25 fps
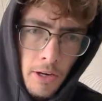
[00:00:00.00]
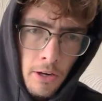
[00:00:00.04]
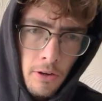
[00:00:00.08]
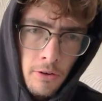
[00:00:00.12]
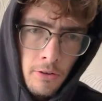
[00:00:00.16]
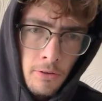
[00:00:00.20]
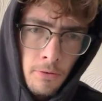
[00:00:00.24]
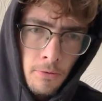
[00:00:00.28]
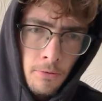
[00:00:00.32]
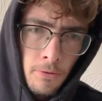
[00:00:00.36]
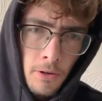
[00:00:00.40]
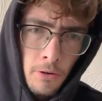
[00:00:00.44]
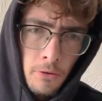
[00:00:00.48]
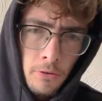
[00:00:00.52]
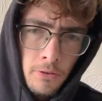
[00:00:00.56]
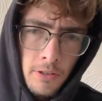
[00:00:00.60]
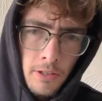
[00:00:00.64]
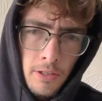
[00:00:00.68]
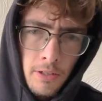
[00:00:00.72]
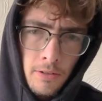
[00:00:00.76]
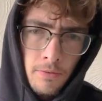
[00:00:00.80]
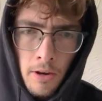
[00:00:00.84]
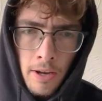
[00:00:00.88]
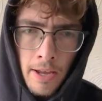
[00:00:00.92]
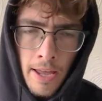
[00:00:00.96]
go to
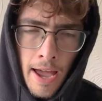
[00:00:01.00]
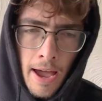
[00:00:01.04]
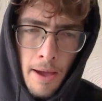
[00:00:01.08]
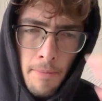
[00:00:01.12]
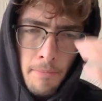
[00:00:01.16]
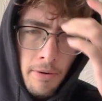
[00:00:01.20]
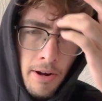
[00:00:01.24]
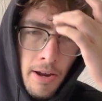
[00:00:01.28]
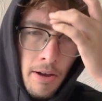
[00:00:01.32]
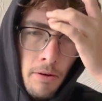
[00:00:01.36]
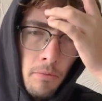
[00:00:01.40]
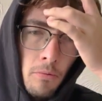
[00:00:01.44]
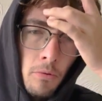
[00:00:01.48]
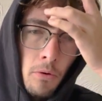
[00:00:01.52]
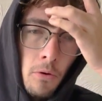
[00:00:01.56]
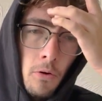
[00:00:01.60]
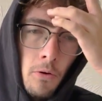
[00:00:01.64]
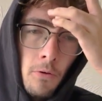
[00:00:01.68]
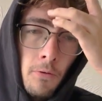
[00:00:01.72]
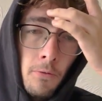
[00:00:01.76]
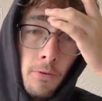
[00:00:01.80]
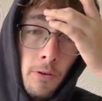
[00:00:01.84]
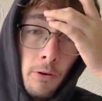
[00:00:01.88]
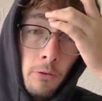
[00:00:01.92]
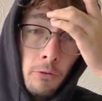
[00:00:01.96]
filter, camera
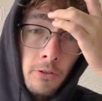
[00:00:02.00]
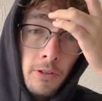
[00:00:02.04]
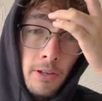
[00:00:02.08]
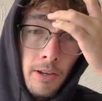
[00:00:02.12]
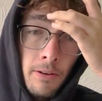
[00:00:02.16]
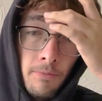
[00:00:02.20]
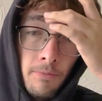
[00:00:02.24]
raw filter.